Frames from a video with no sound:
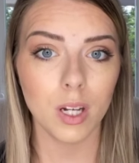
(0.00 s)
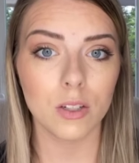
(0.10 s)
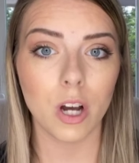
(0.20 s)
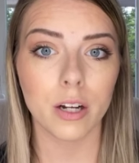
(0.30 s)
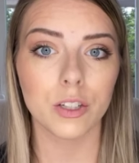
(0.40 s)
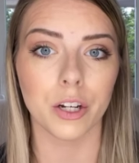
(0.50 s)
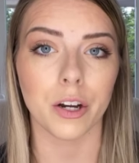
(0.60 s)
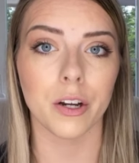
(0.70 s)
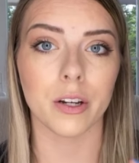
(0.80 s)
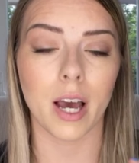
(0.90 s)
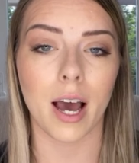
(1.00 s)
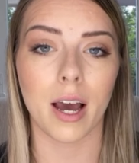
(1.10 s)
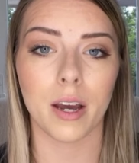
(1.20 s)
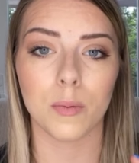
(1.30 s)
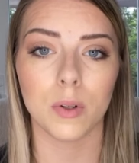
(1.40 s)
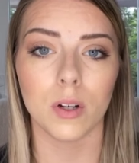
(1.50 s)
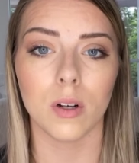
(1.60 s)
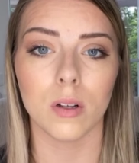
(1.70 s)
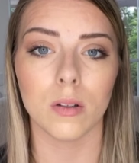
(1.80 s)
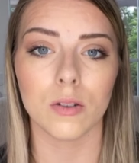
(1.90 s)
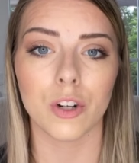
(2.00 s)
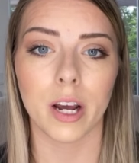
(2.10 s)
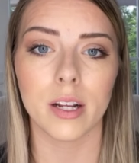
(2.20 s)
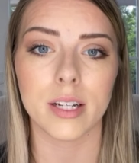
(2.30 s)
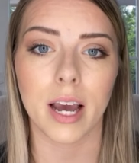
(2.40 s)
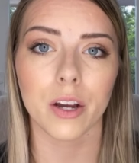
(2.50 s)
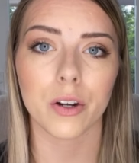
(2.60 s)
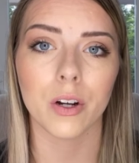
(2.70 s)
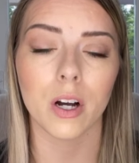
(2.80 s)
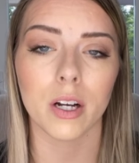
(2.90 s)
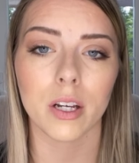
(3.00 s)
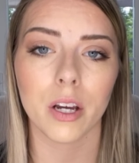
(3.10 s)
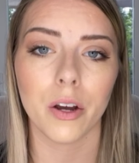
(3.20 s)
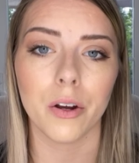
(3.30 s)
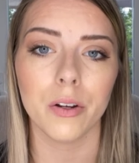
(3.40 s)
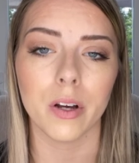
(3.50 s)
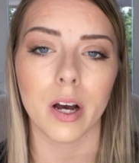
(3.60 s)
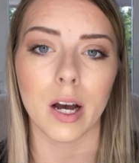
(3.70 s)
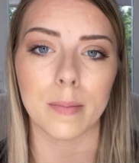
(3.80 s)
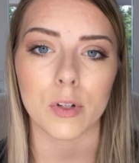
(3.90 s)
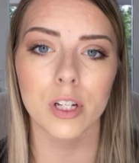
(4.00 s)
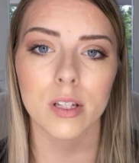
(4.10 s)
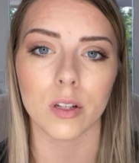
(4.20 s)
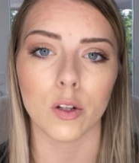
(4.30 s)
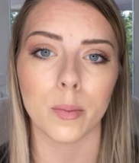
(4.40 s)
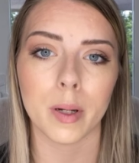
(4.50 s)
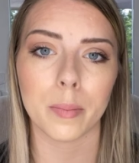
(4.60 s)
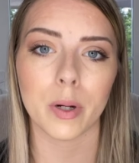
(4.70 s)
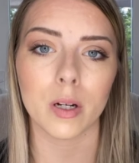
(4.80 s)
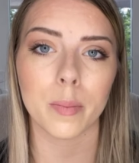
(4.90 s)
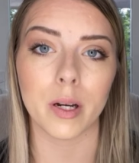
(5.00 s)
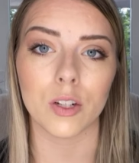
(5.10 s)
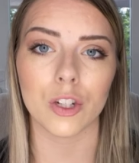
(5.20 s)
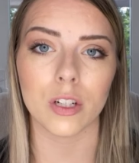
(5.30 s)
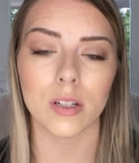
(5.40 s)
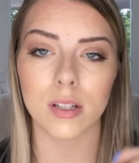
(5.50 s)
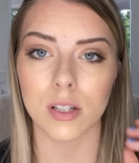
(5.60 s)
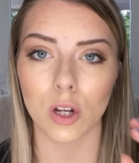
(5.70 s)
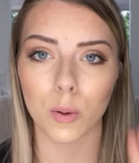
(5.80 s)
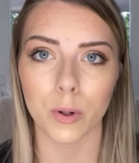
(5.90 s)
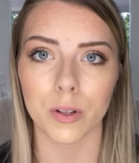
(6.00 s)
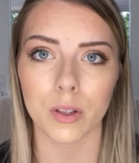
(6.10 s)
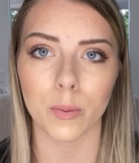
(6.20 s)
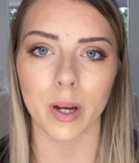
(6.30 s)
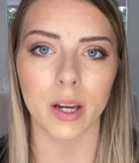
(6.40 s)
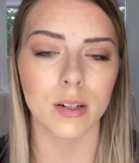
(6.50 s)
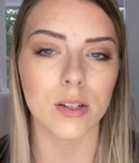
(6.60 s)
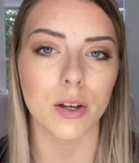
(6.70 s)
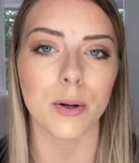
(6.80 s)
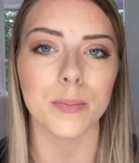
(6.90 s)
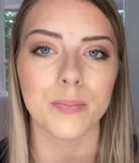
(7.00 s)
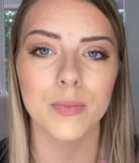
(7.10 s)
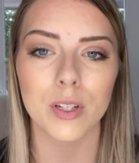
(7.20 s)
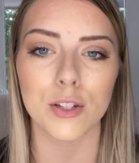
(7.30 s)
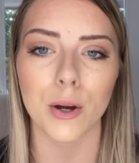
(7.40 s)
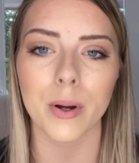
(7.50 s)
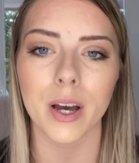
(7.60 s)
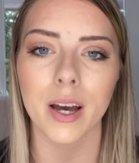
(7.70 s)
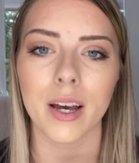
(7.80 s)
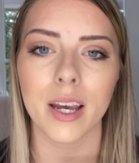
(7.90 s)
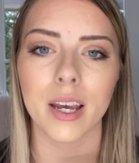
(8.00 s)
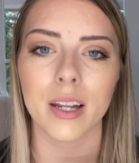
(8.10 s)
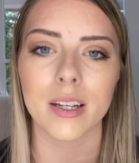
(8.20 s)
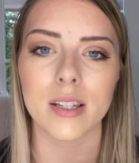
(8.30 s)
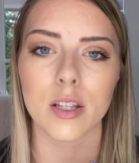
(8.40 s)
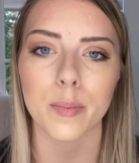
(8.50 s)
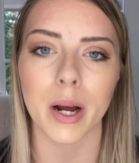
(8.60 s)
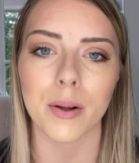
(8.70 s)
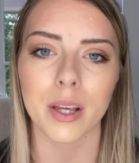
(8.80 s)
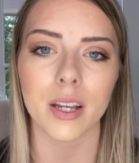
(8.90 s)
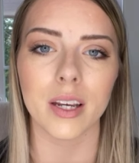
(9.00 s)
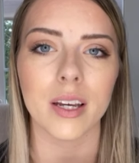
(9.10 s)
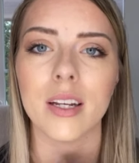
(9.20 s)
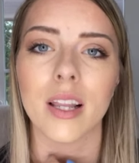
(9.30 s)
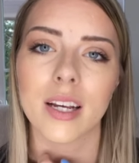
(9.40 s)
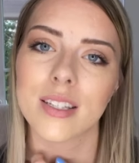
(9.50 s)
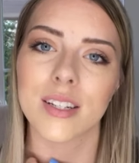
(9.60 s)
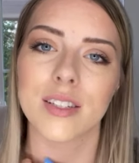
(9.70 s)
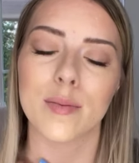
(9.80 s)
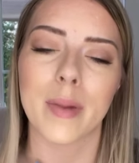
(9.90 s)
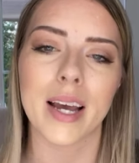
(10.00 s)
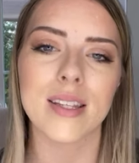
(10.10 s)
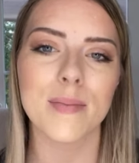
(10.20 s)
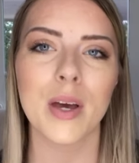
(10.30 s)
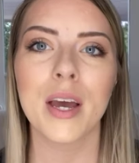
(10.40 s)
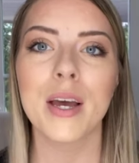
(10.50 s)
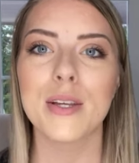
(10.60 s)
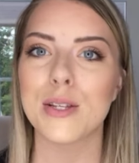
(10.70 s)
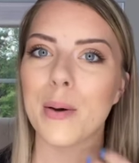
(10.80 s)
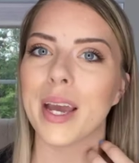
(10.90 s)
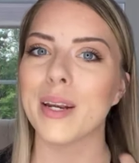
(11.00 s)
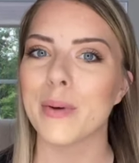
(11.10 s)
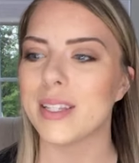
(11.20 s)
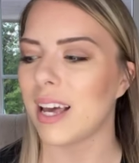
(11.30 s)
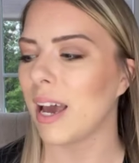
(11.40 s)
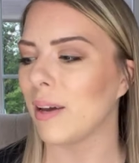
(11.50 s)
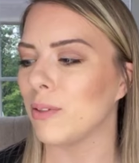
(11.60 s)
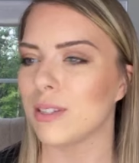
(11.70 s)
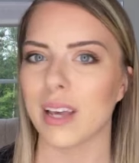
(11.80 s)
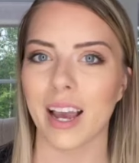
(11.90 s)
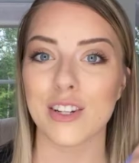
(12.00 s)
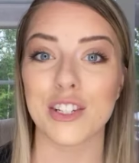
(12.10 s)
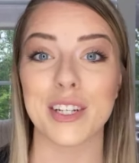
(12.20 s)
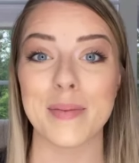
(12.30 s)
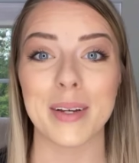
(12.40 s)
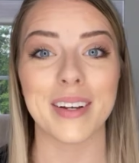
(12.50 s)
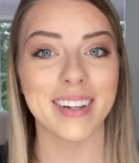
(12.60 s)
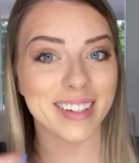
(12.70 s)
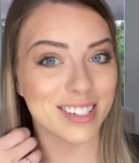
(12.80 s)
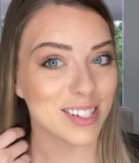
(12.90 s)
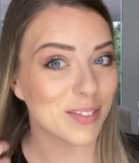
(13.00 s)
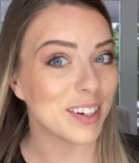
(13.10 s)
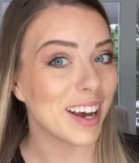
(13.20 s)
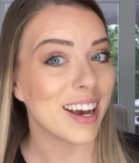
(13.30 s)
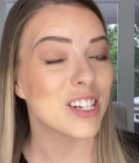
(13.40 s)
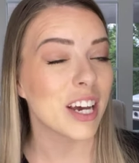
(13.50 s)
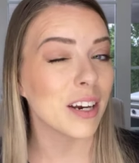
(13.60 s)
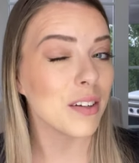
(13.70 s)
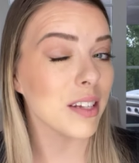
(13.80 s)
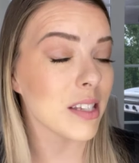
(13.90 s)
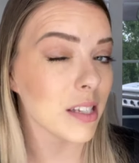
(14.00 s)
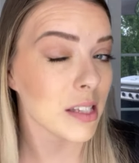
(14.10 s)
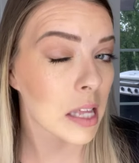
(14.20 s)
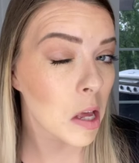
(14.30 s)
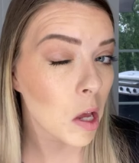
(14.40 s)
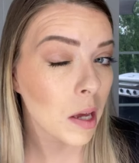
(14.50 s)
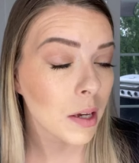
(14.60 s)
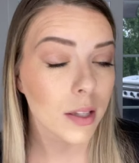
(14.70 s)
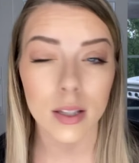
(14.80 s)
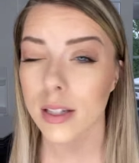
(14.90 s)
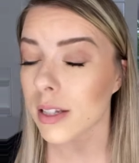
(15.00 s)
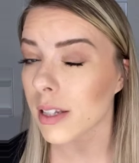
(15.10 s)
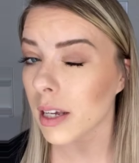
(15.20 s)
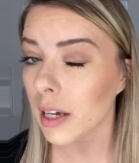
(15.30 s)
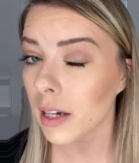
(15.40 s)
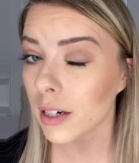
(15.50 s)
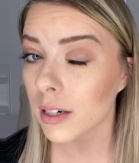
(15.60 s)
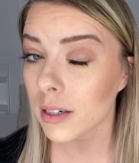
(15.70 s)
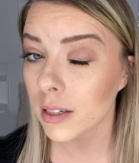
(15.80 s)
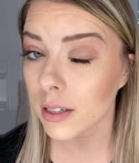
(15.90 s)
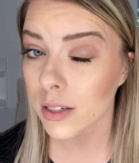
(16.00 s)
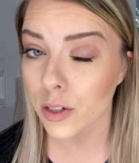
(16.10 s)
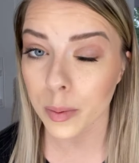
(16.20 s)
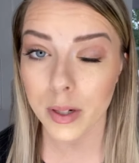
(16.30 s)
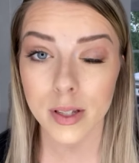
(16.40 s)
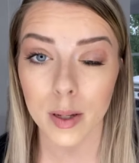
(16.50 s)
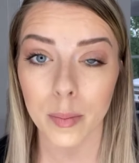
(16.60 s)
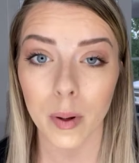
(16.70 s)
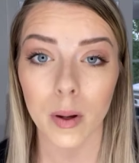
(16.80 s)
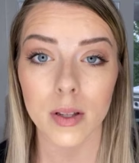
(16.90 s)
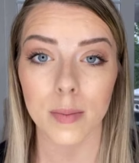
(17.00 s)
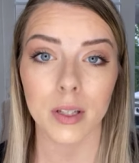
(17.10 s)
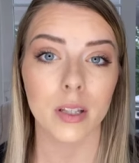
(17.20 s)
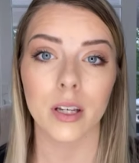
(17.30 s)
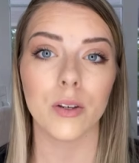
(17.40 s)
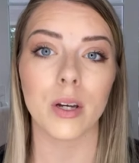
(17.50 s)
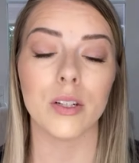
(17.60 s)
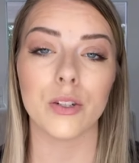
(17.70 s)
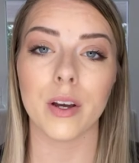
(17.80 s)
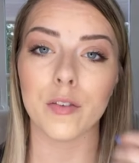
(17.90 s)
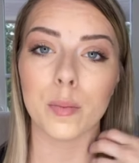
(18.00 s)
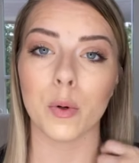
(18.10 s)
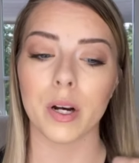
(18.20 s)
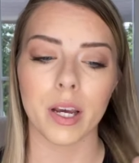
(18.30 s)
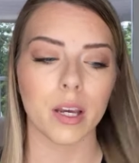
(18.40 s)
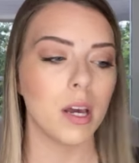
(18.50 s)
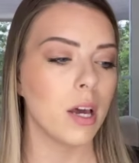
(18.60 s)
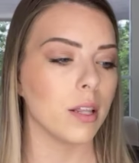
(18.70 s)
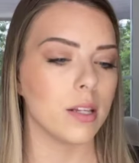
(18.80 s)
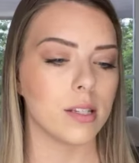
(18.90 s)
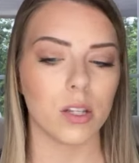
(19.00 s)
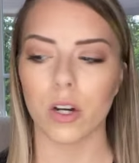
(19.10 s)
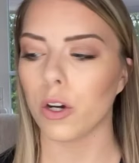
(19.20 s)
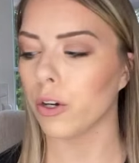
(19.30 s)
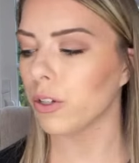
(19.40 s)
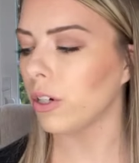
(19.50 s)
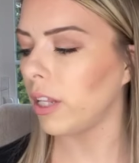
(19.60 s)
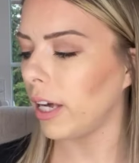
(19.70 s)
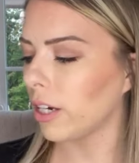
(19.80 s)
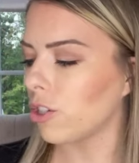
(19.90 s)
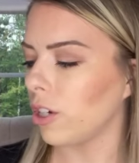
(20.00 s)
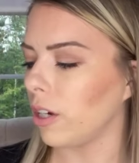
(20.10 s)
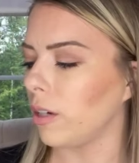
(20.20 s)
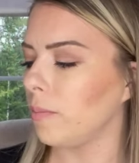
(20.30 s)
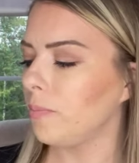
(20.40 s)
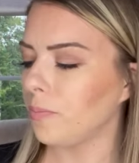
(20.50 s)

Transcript: talk to her, I will try to tag her on here. She's a little bit booked, but she's so worth the wait. So Soka, and it's the Brow Lady in Lexington, Mass. So anyways, I was actually coming on here just for an eyeshadow. This is it. Super simple, something that you can do every morning. This is the Earth collection,